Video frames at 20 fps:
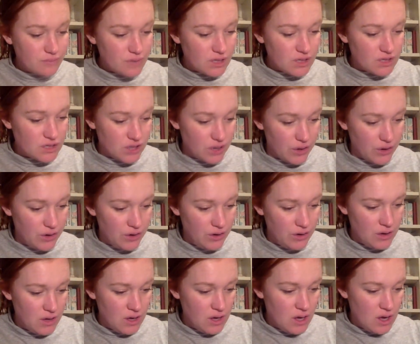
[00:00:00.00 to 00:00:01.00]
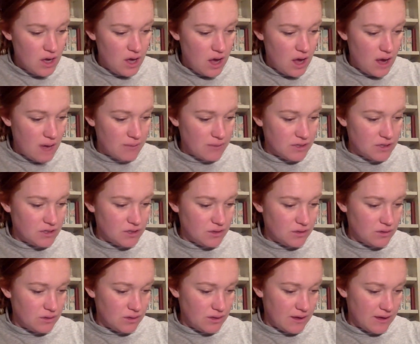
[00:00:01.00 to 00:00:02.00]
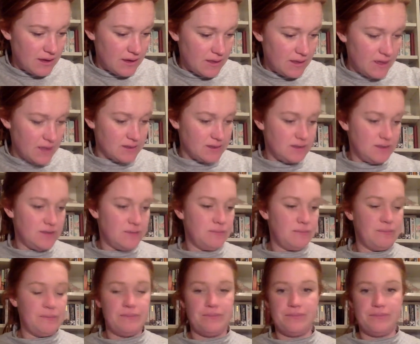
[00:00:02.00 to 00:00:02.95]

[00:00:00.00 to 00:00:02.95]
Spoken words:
So I'm going to do it like this.